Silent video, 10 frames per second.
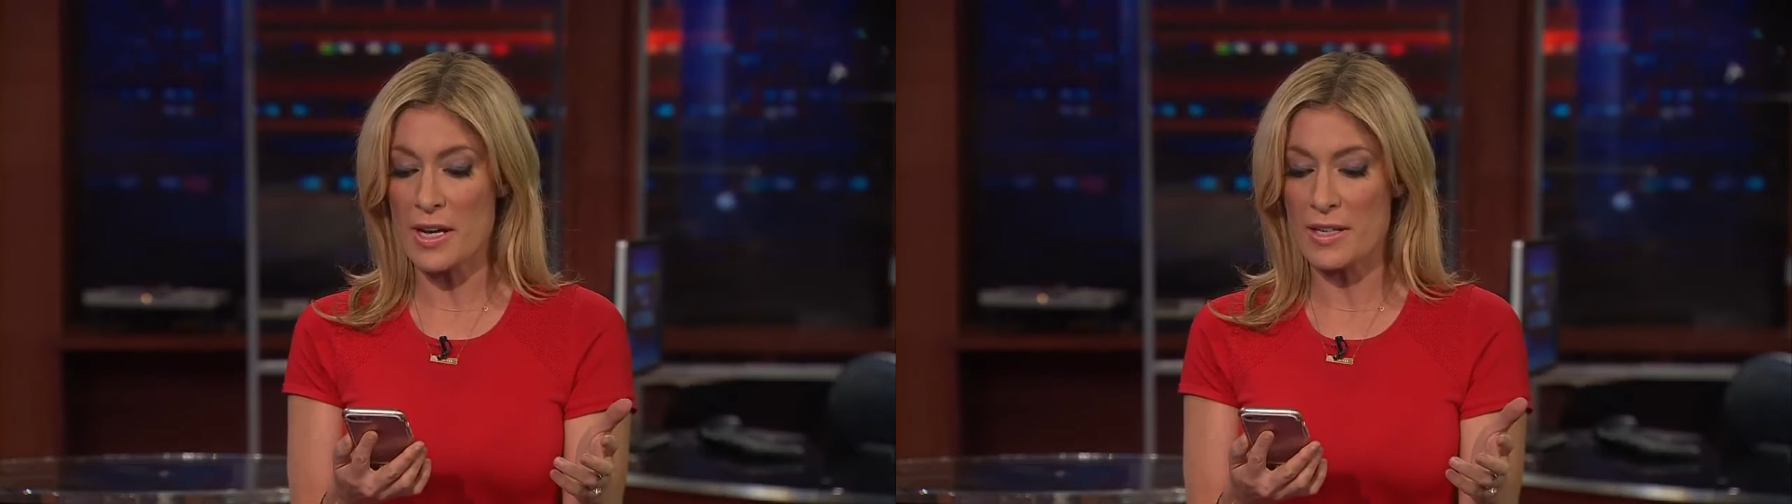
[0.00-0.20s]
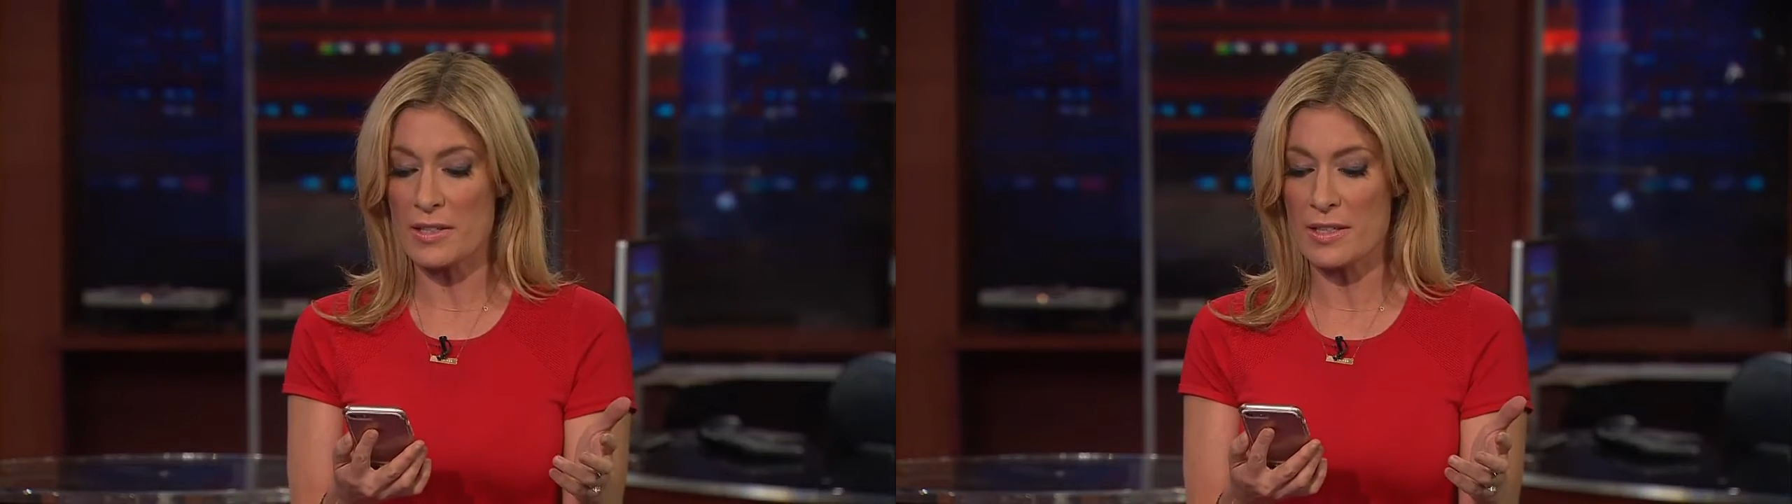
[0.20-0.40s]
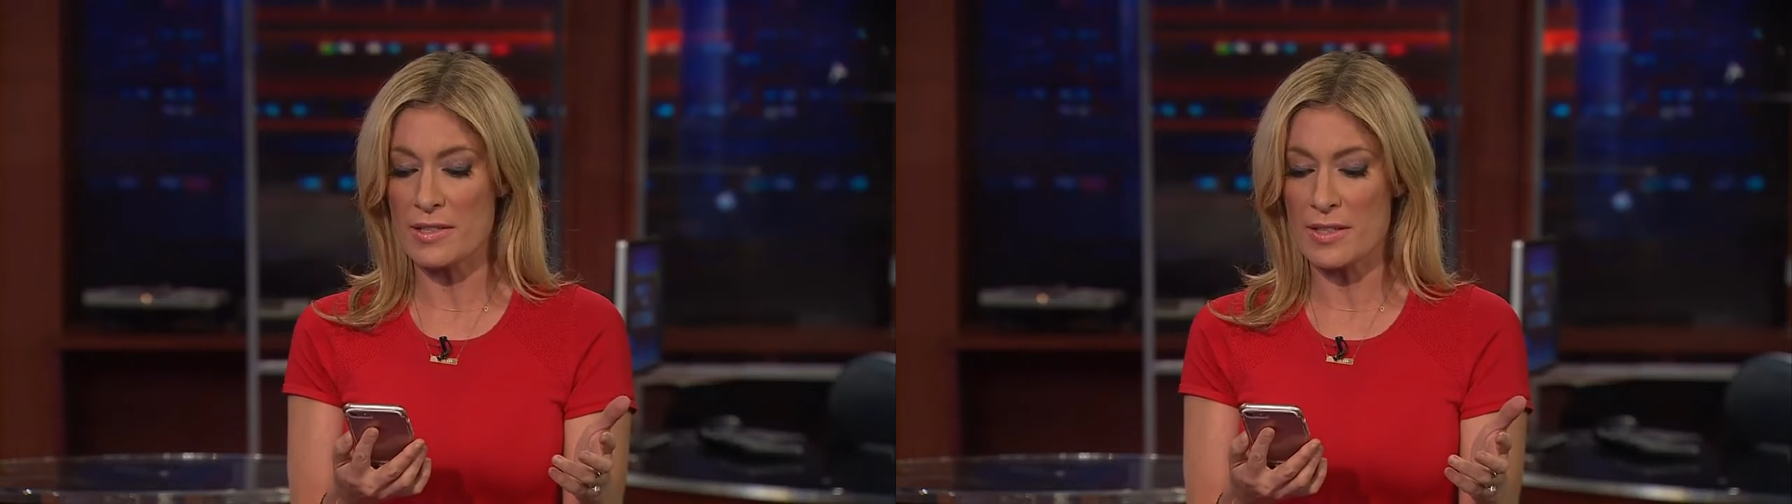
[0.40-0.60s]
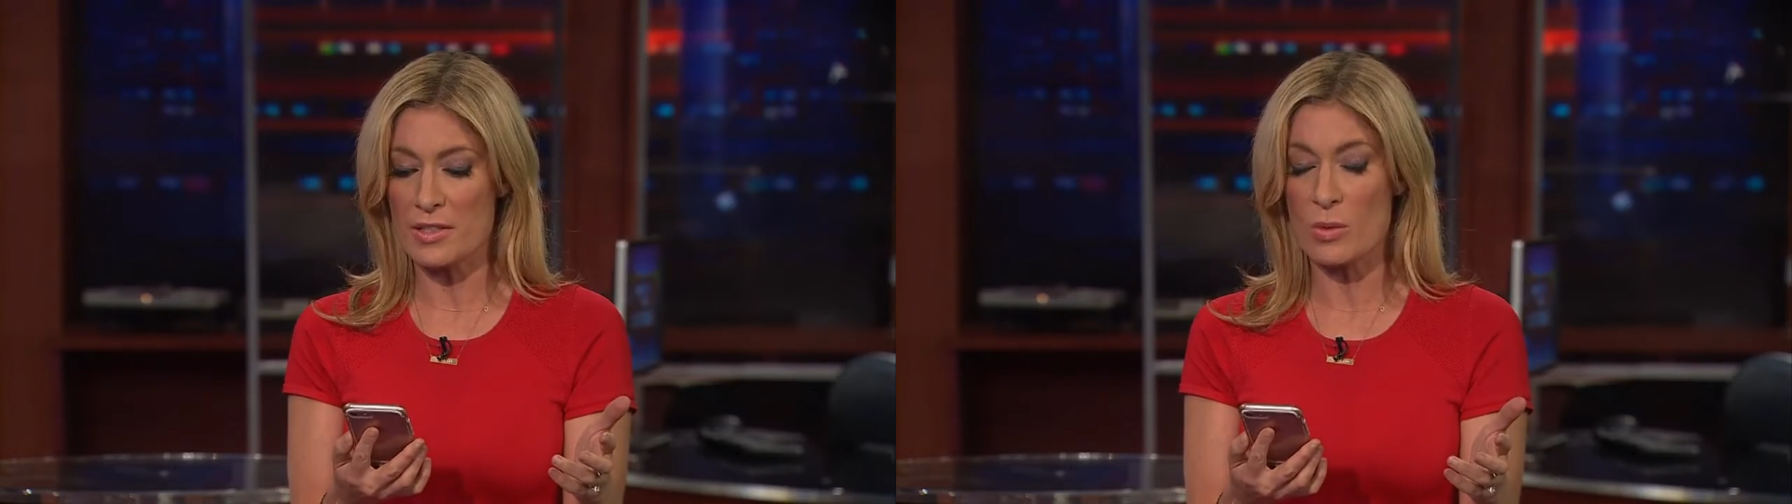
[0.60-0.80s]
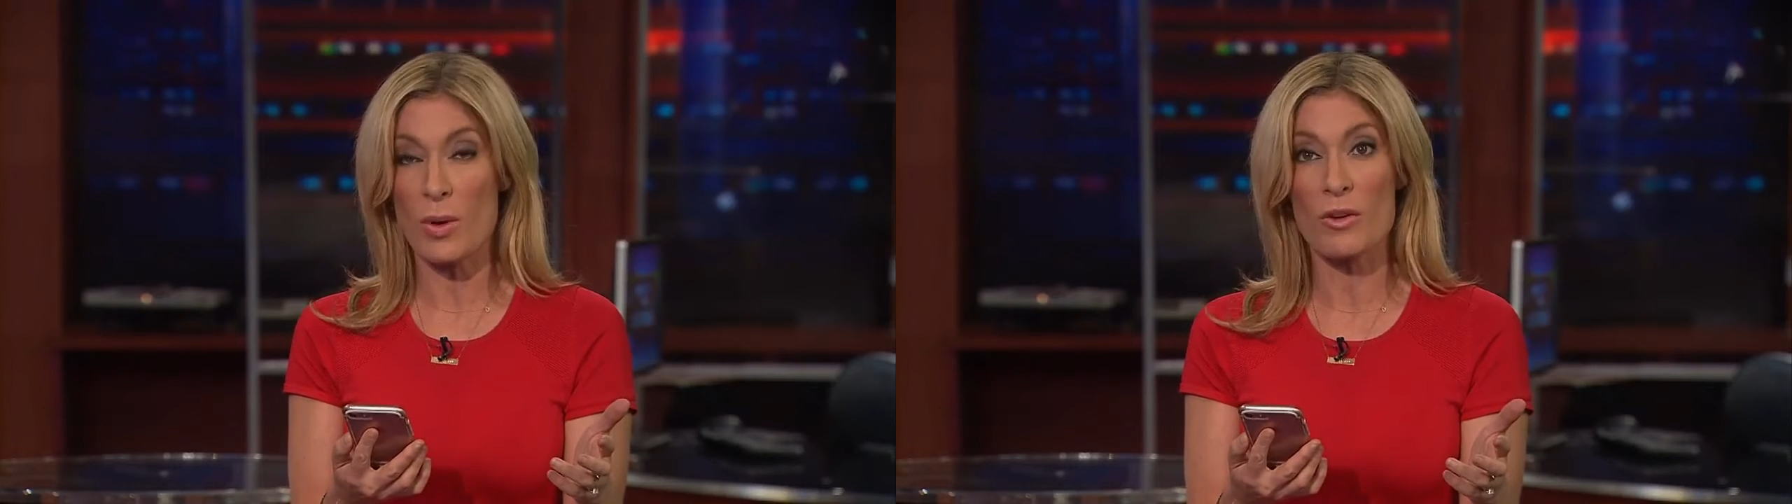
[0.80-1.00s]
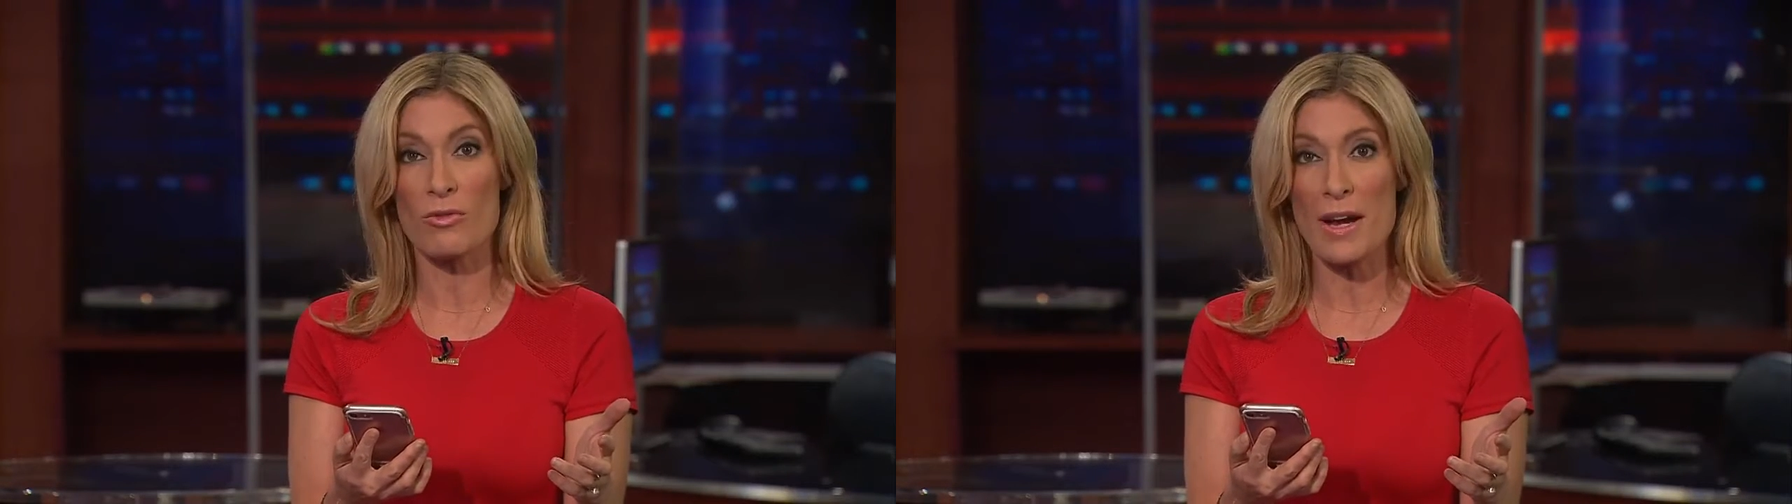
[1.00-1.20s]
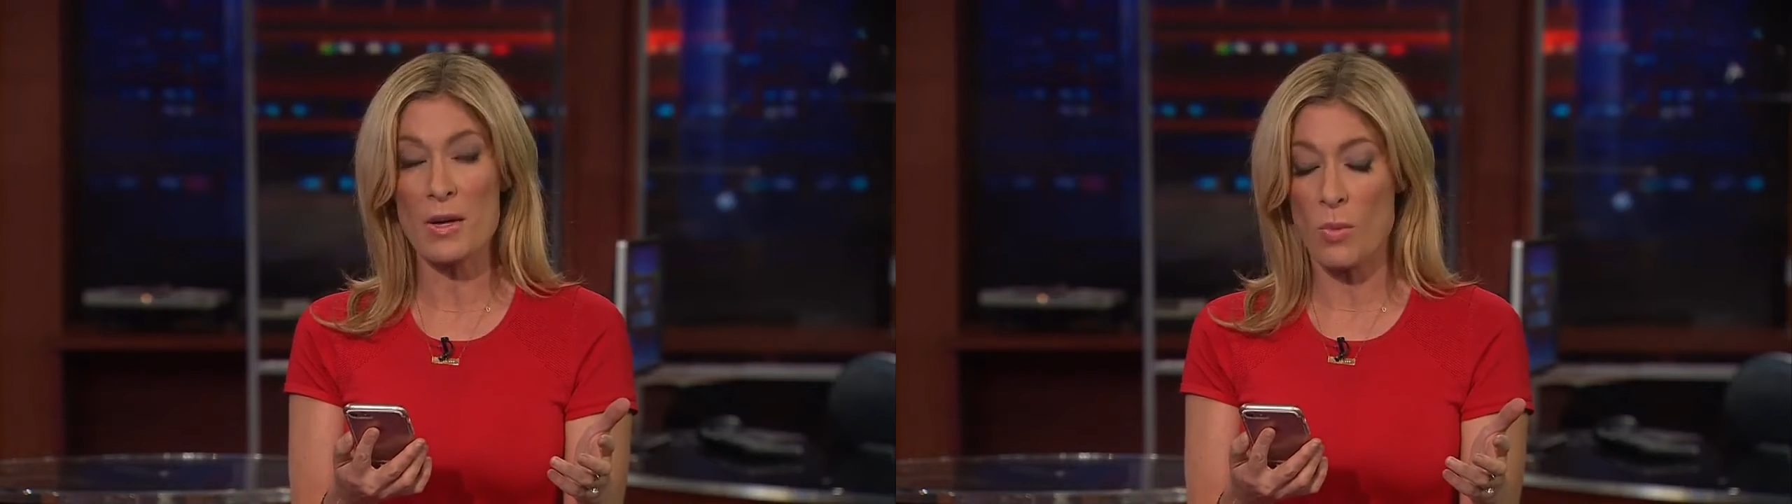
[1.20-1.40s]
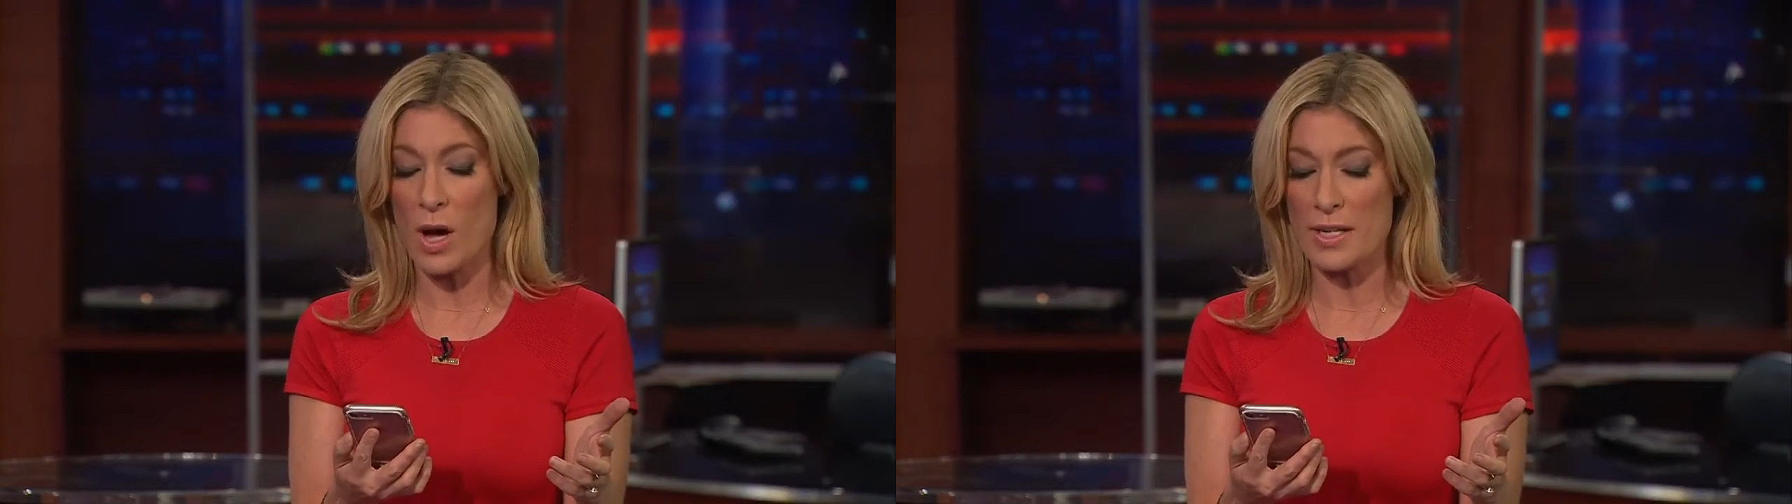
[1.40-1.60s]
1861, red
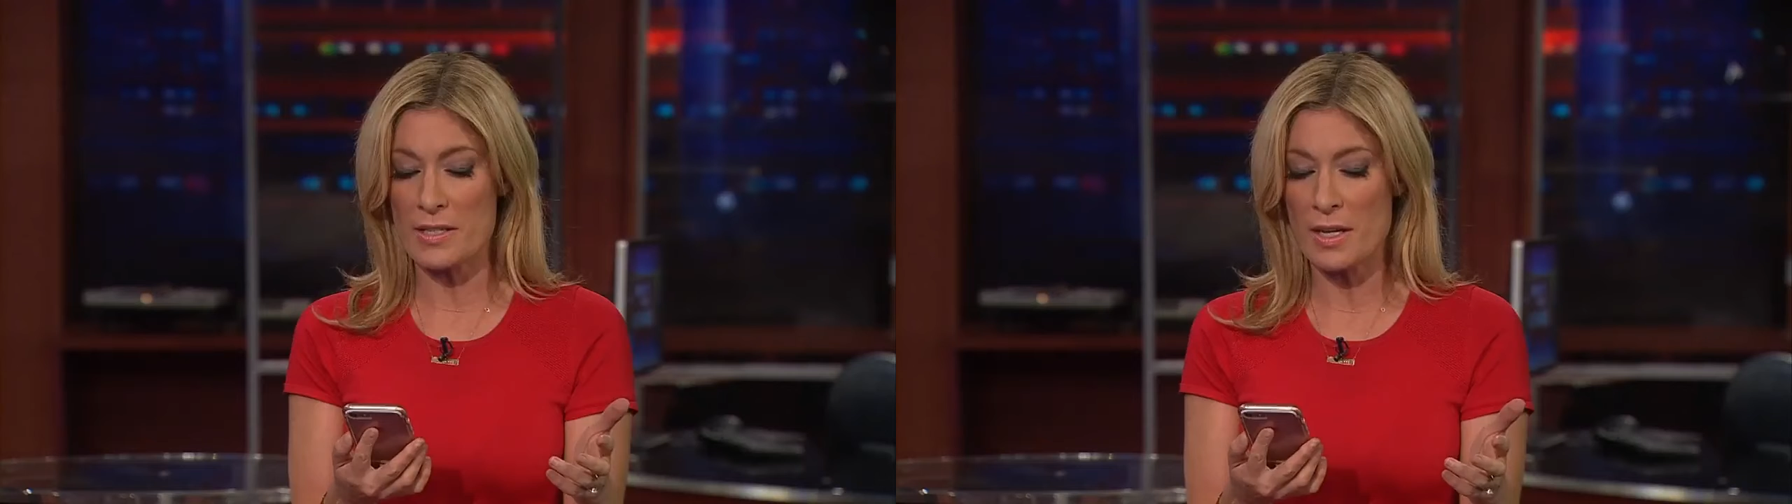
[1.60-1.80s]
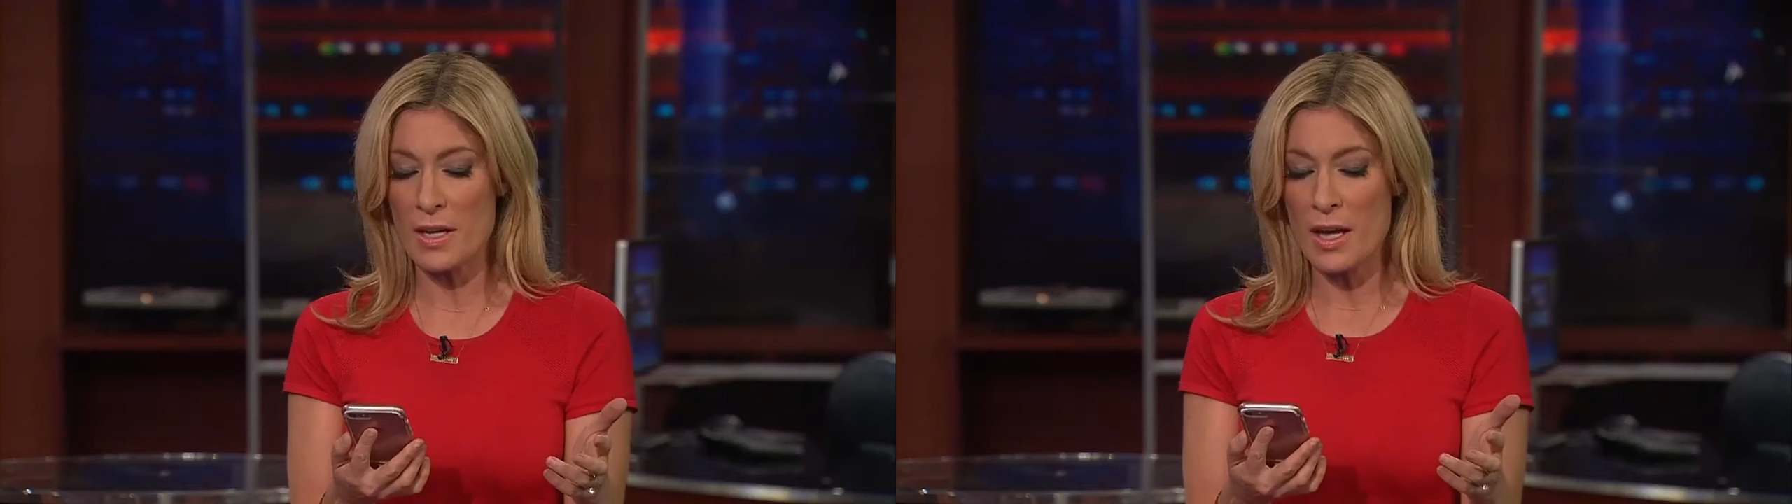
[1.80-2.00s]
and white,